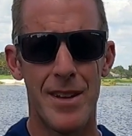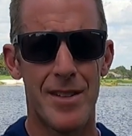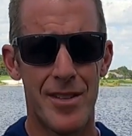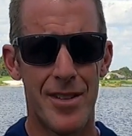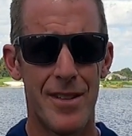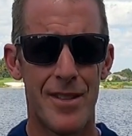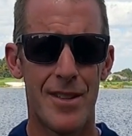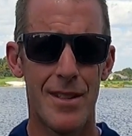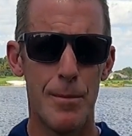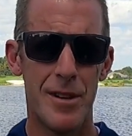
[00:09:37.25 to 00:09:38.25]
Since
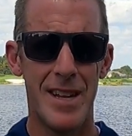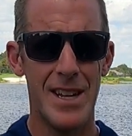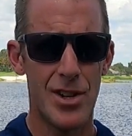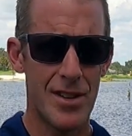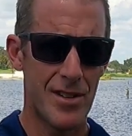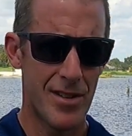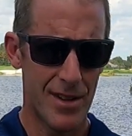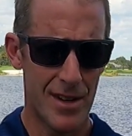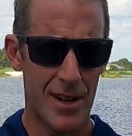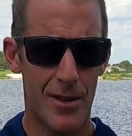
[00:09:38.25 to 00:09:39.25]
the limitations
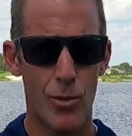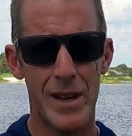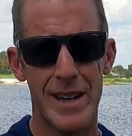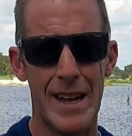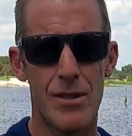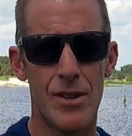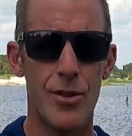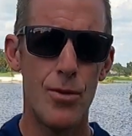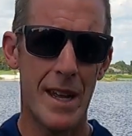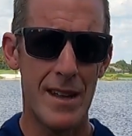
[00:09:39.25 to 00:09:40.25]
went down to
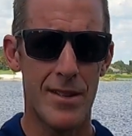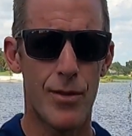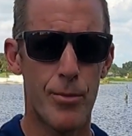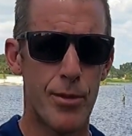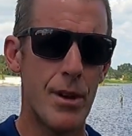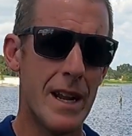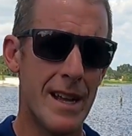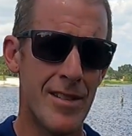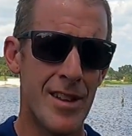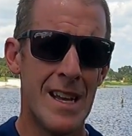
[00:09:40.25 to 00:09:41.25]
2 days from 3
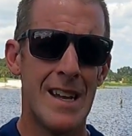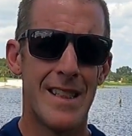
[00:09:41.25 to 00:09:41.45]
days,